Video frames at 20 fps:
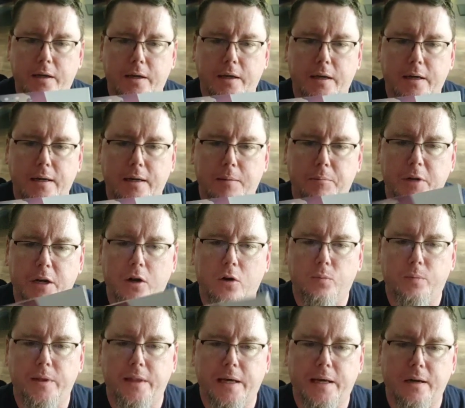And I'm going to
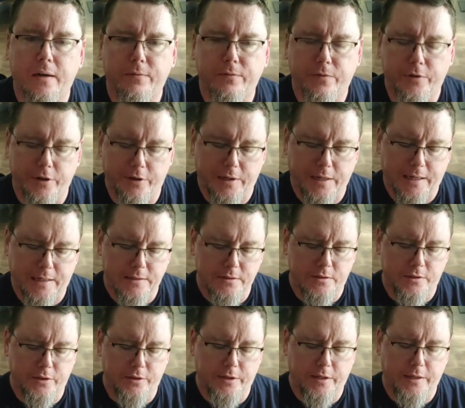open that up for you
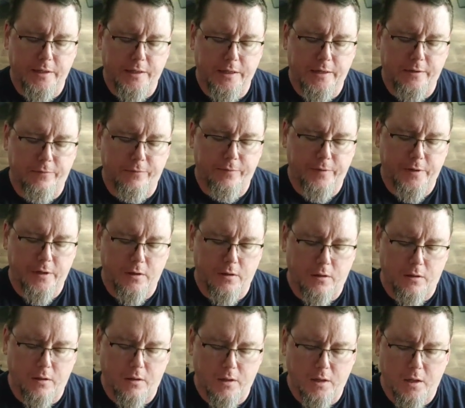guys so you can get a
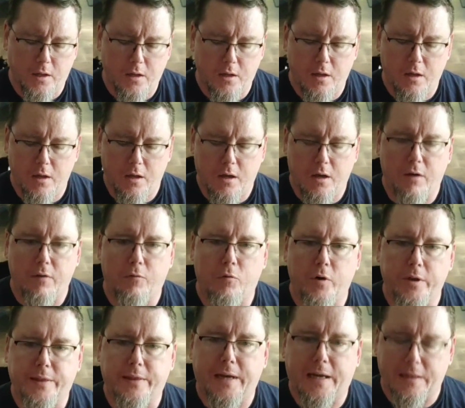feel of
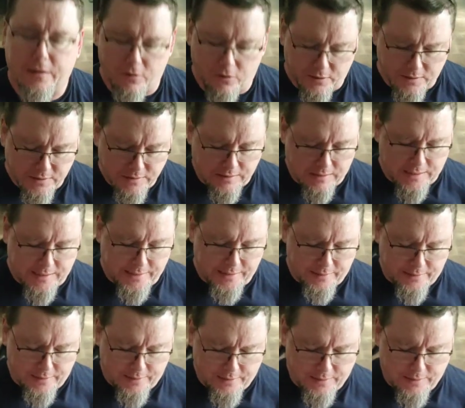what that looks like.